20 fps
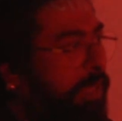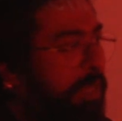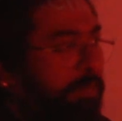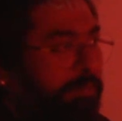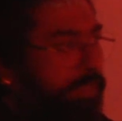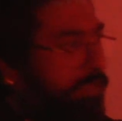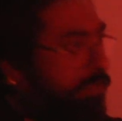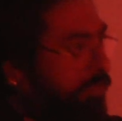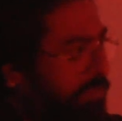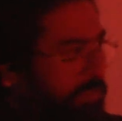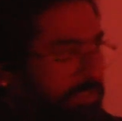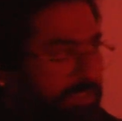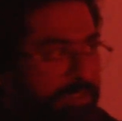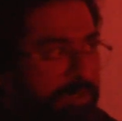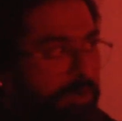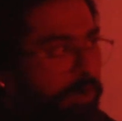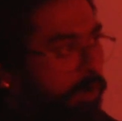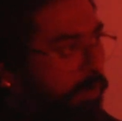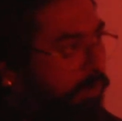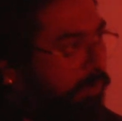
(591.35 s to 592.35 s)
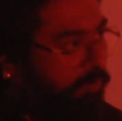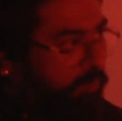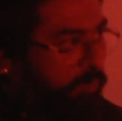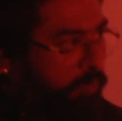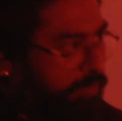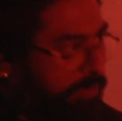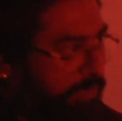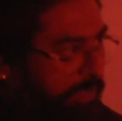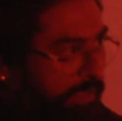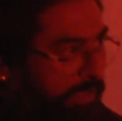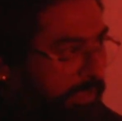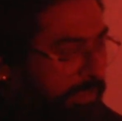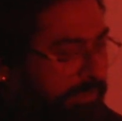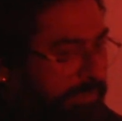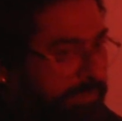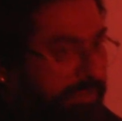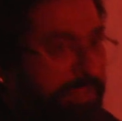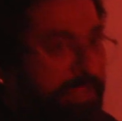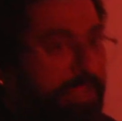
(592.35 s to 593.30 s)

I'm interested in all of those things,